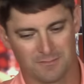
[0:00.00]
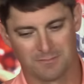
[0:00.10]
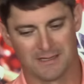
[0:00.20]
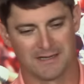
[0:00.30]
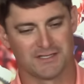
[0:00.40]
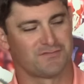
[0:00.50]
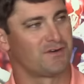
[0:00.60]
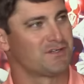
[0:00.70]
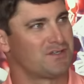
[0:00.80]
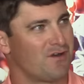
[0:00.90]
playing his
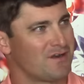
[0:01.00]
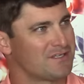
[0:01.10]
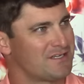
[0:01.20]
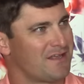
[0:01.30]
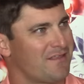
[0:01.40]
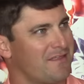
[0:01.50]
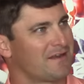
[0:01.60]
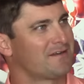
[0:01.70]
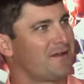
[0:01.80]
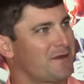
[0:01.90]
first start, and it's another
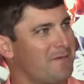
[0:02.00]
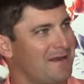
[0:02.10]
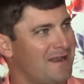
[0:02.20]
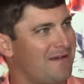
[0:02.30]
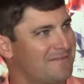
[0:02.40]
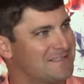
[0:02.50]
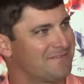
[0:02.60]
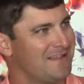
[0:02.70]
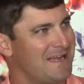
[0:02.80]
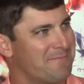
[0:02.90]
thing to talk about an
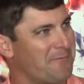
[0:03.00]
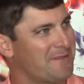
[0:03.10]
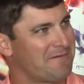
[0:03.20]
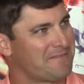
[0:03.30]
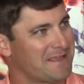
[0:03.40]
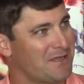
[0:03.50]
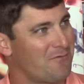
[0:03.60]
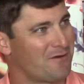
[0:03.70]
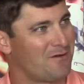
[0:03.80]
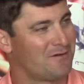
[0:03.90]
offensive lineman with everything
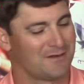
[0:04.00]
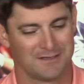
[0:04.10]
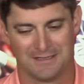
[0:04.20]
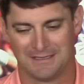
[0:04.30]
going on.